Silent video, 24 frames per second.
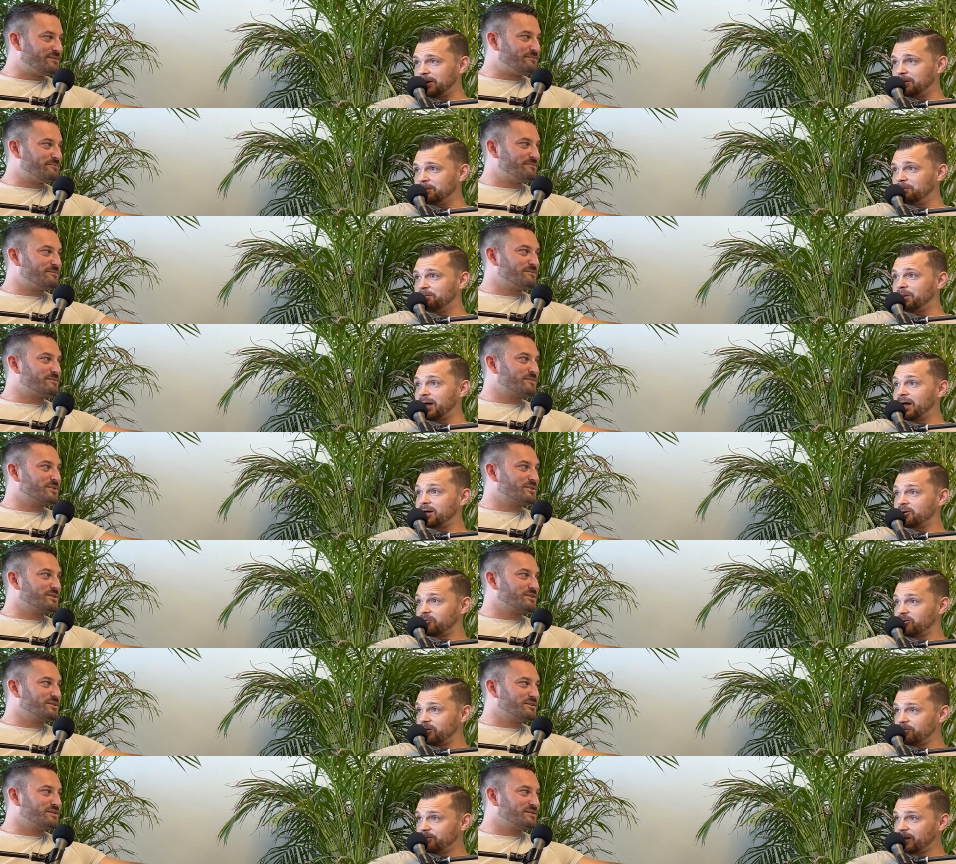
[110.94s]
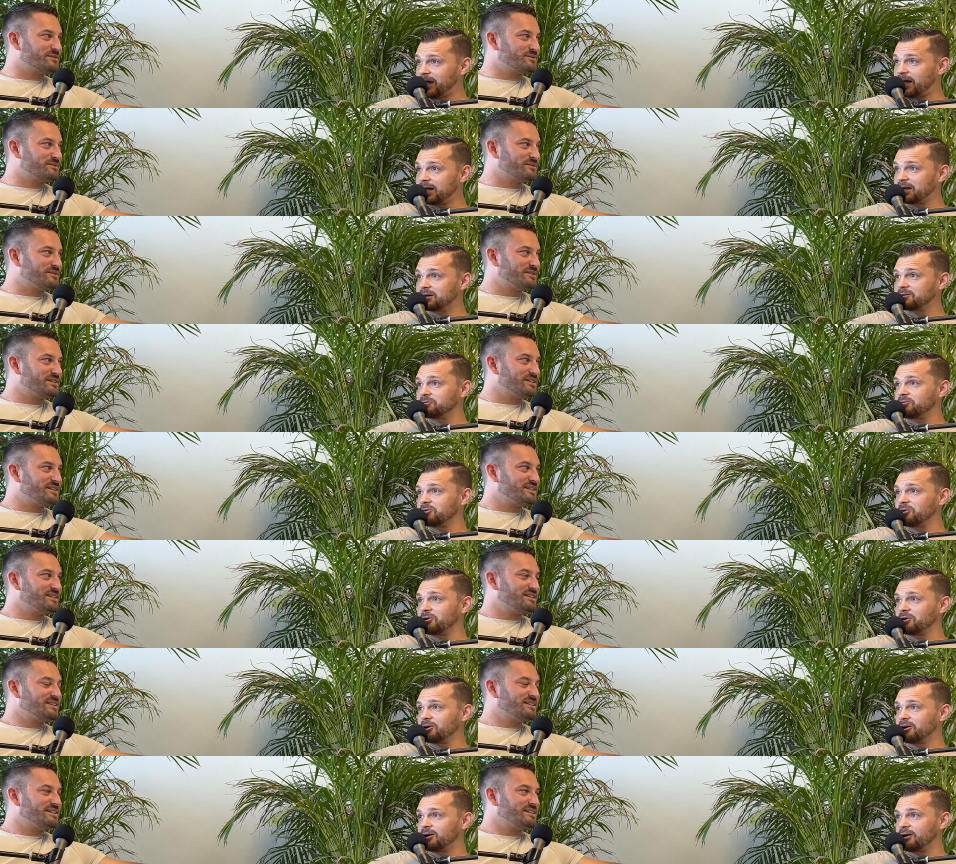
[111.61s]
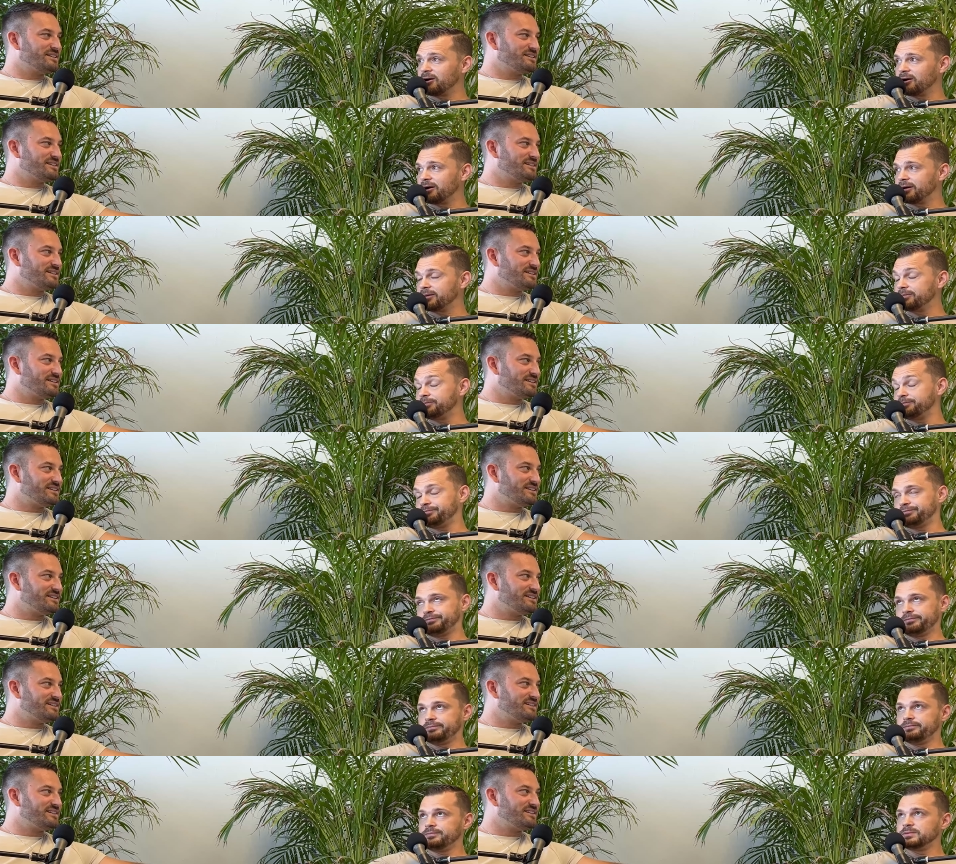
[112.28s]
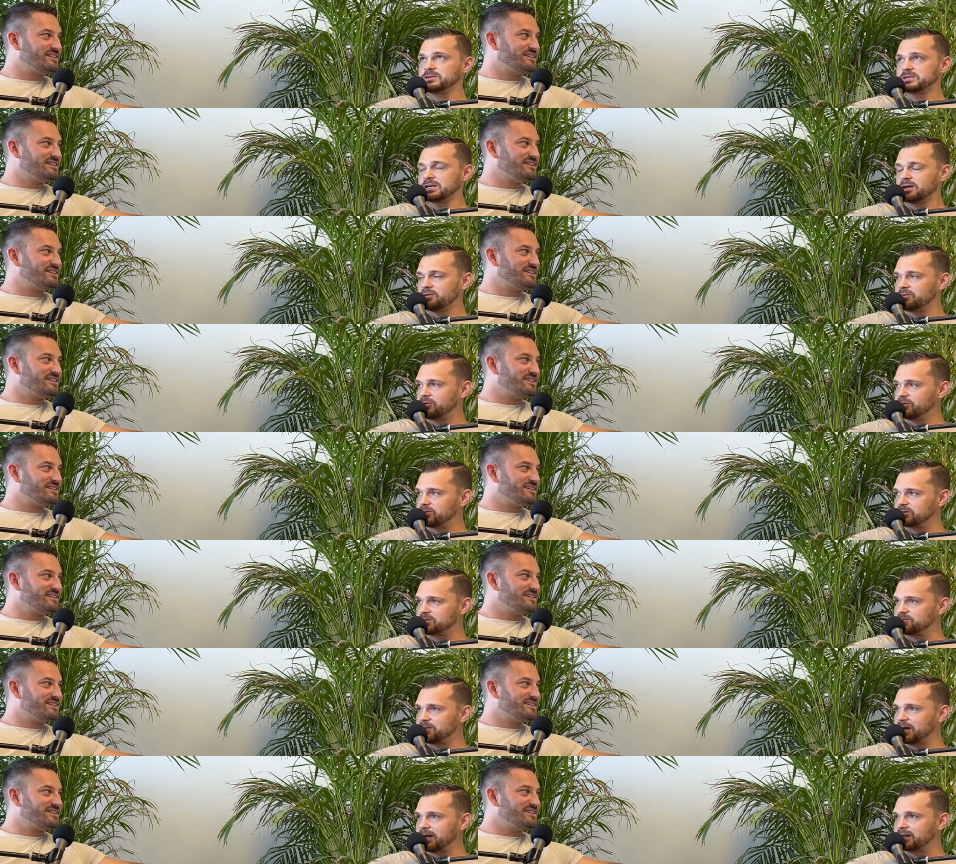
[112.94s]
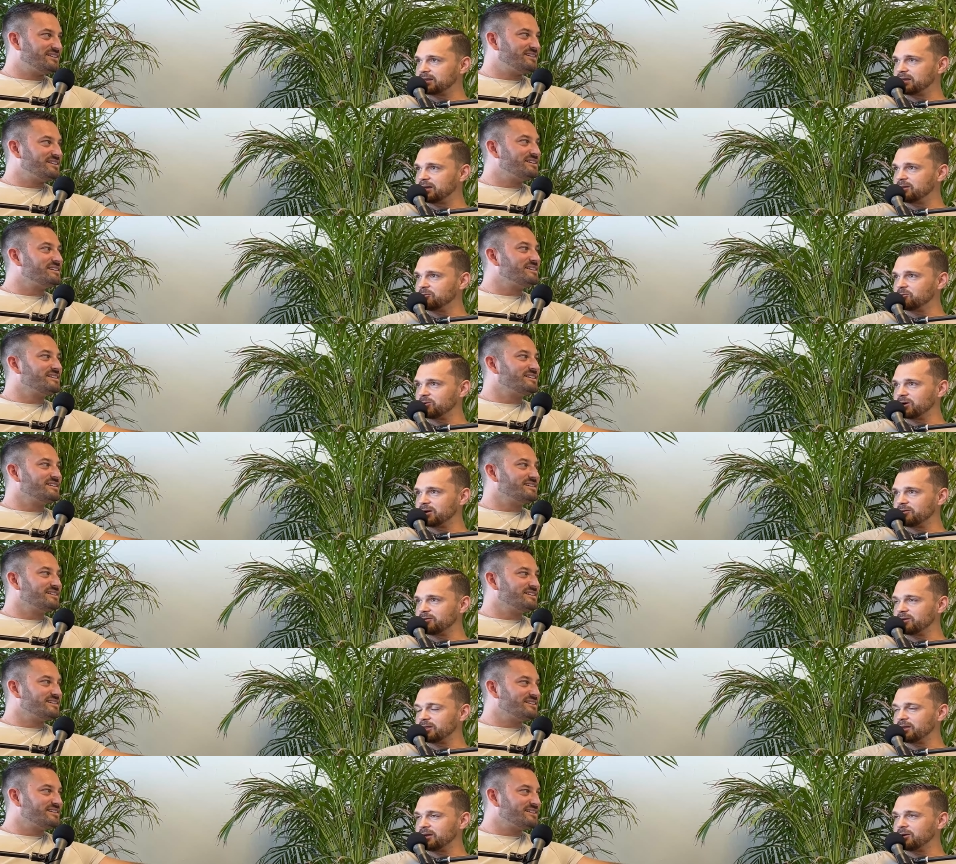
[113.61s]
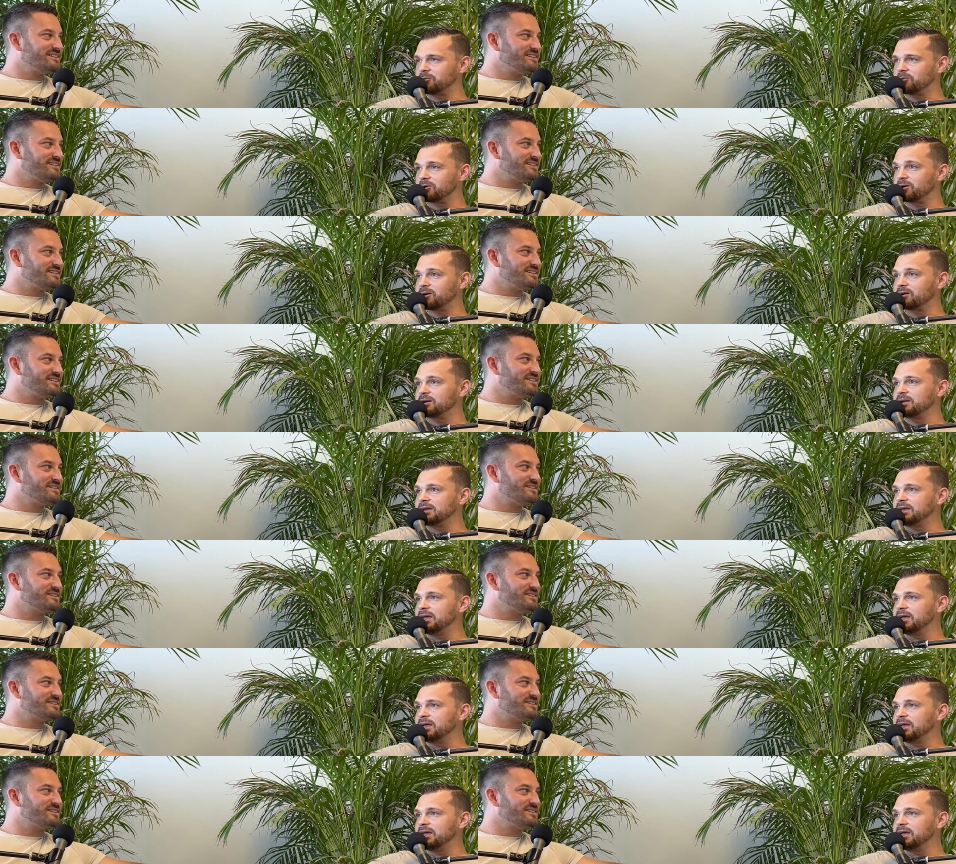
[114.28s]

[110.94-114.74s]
Speaker 1: Battery pack for our cell phones back then, whatever they were.